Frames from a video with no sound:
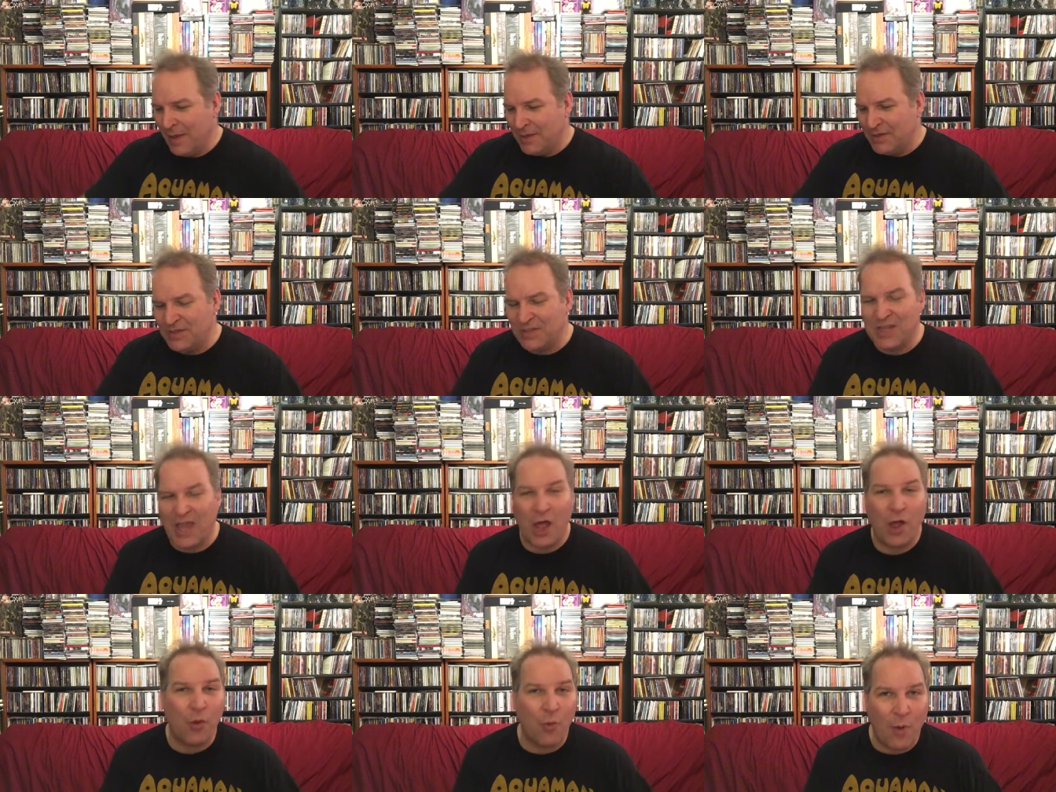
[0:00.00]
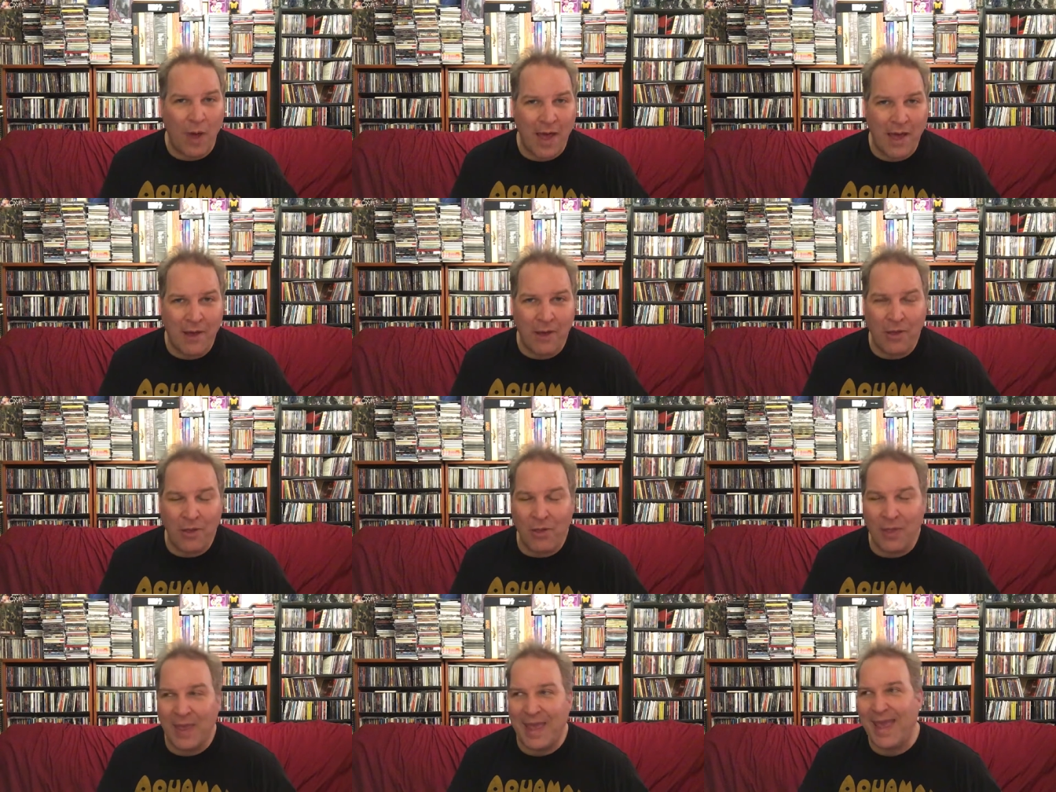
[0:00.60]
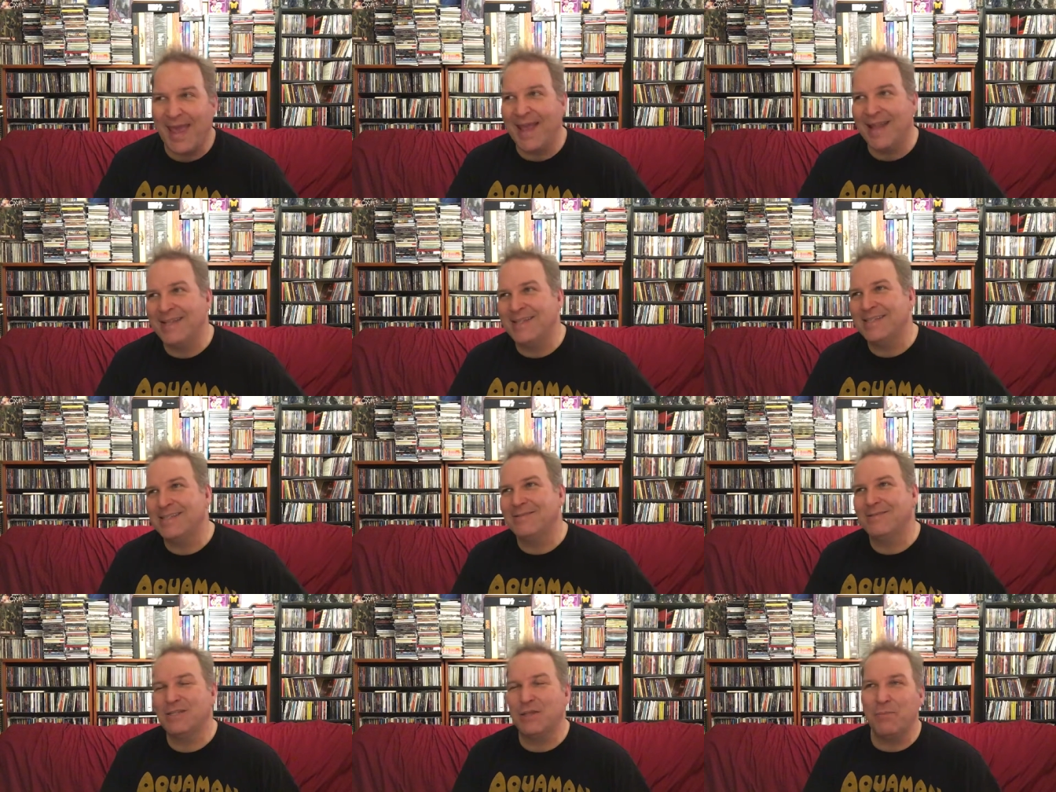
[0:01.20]
sell well. And
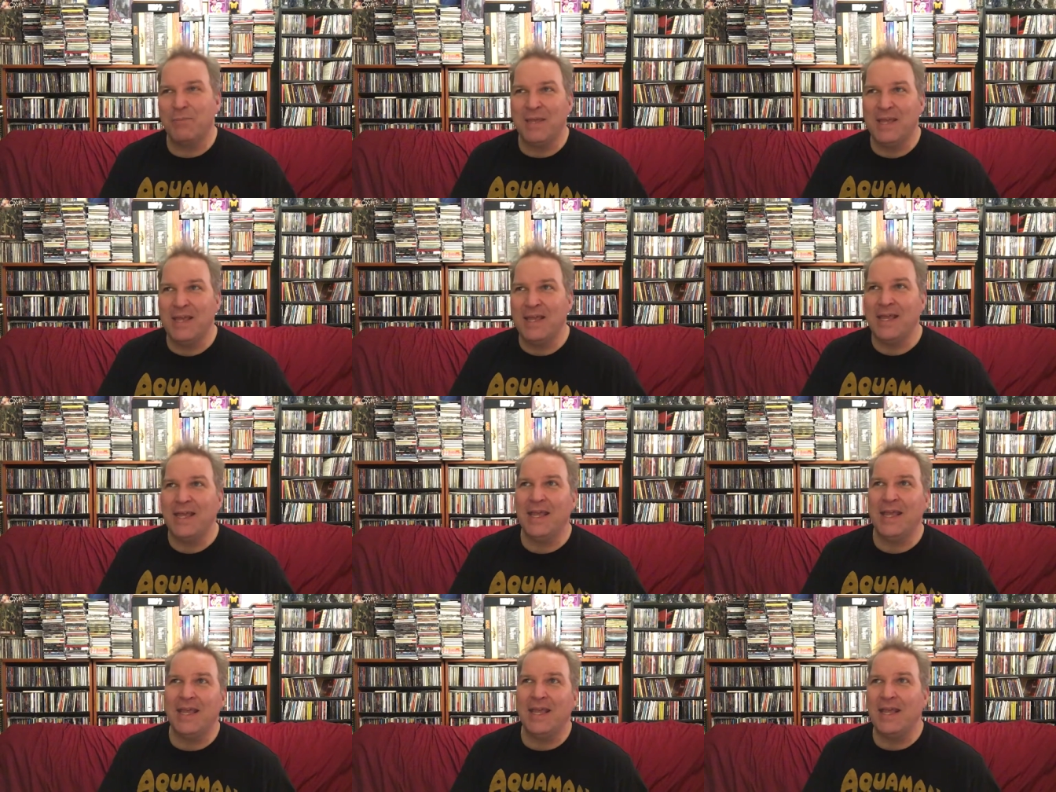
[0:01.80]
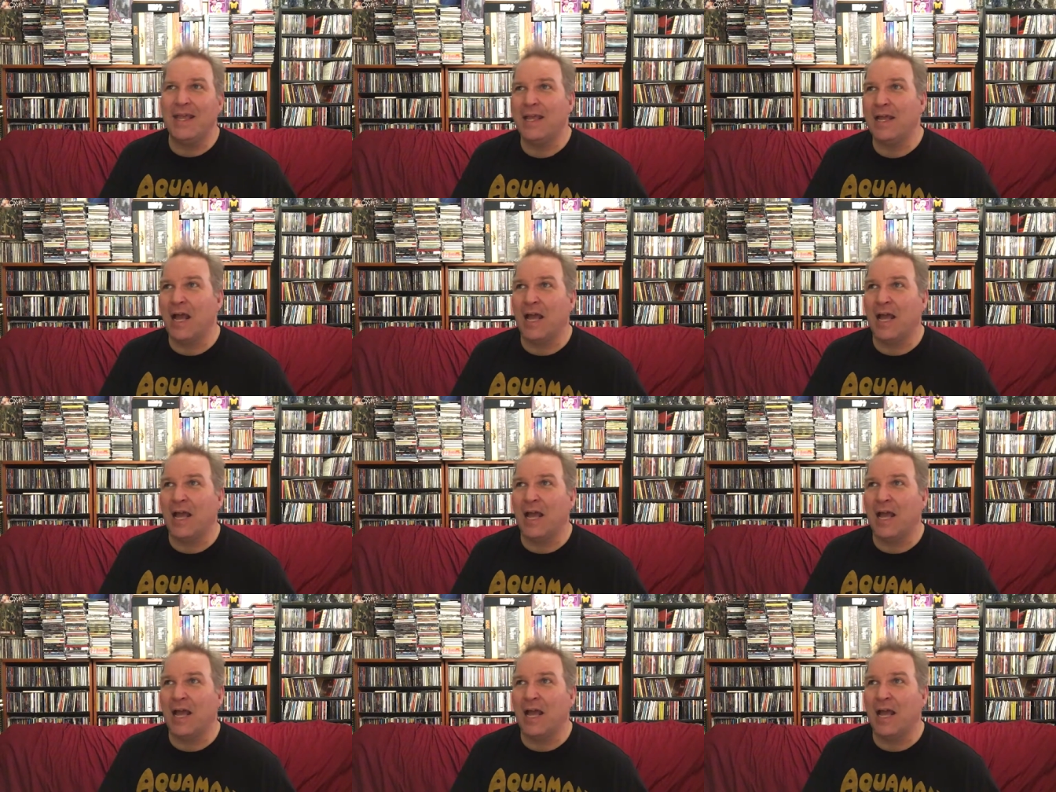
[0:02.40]
to me,